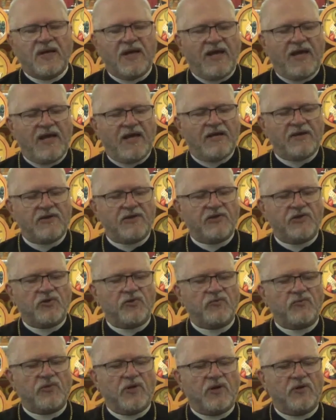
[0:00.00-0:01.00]
And
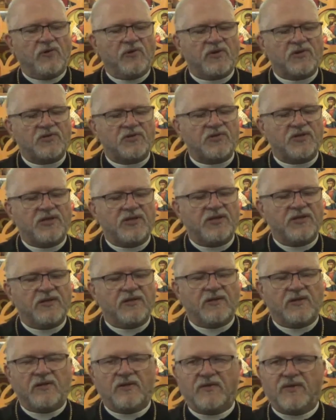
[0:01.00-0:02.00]
you notice
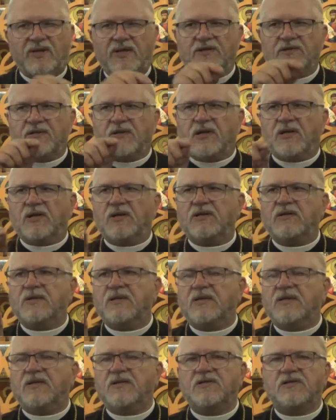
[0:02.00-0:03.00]
here that
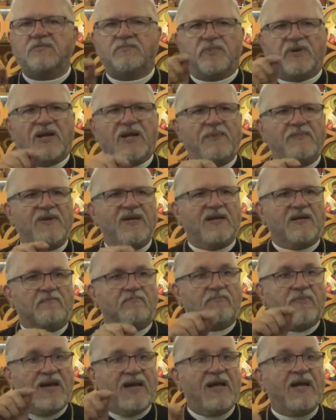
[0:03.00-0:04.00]
God is
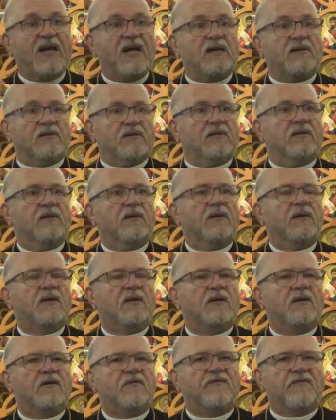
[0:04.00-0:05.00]
blaming man
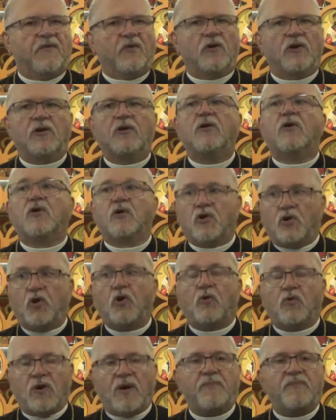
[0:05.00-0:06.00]
for
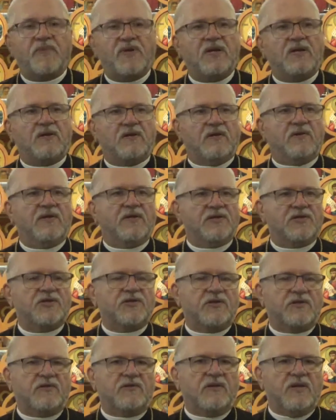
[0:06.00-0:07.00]
corrupting
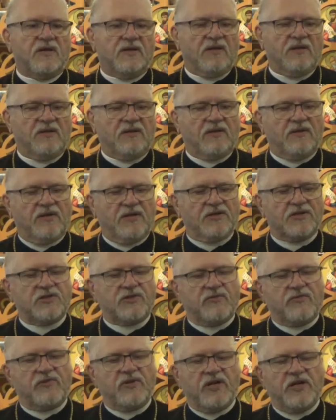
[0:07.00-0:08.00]
this, uh,
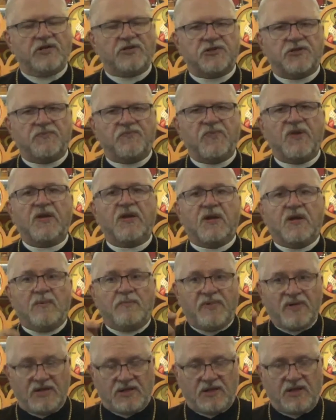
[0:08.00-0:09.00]
this creation
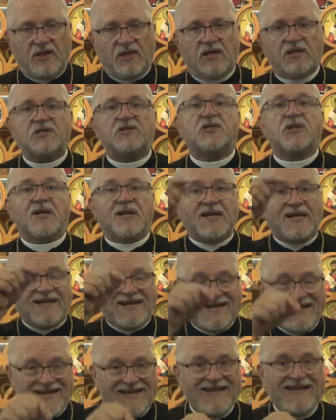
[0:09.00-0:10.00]
because
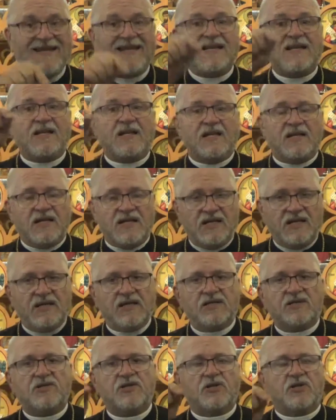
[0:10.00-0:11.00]
he
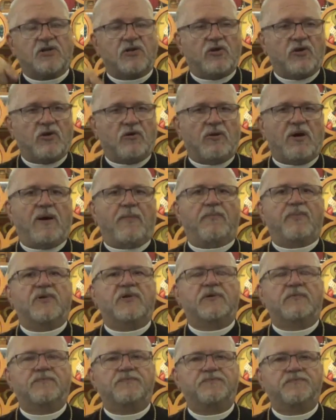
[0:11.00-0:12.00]
is
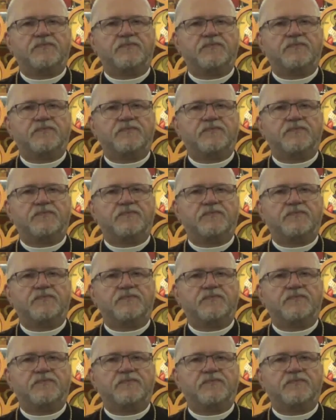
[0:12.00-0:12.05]
corrupt.